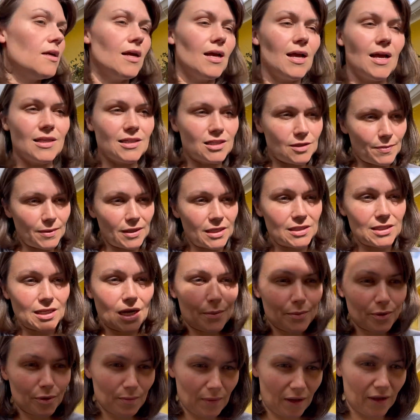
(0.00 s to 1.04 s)
and spending
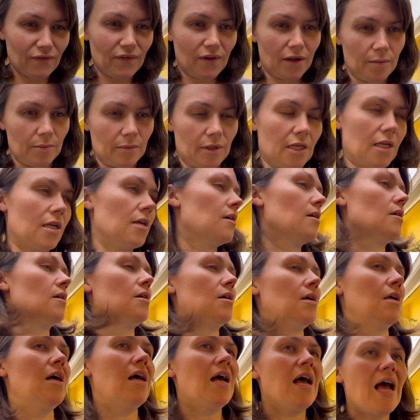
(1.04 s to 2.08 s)
time with my family
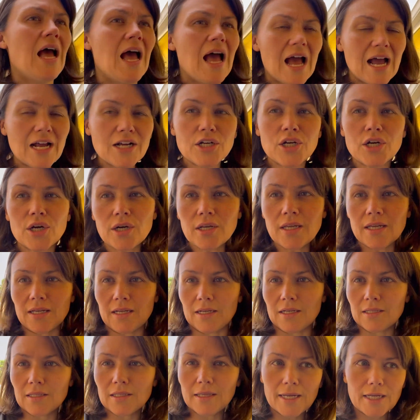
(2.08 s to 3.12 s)
and
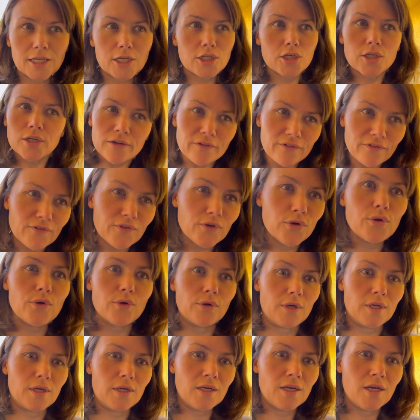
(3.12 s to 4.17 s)
cooking like good
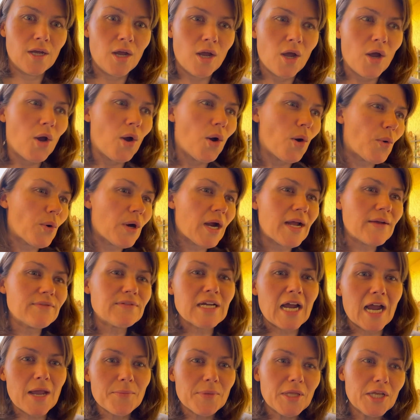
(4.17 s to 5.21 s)
food where I have
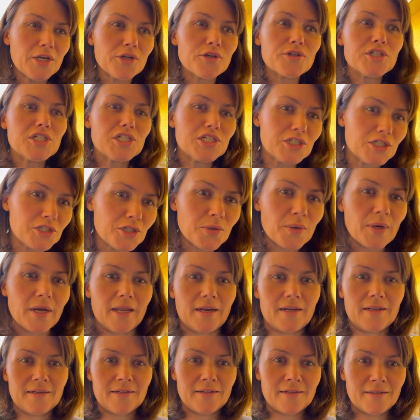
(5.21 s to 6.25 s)
time and energy to do
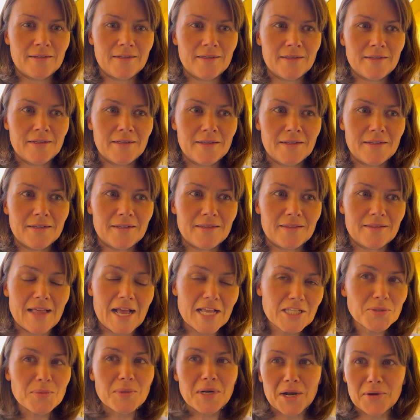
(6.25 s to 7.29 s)
it?
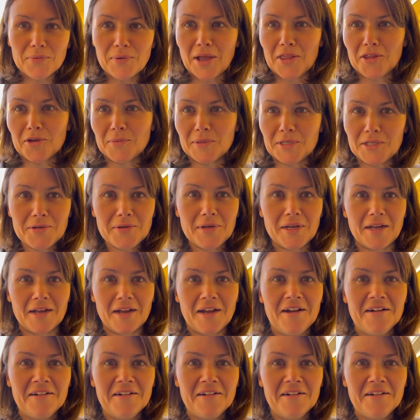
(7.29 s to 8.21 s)
That's what I'd rather be doing.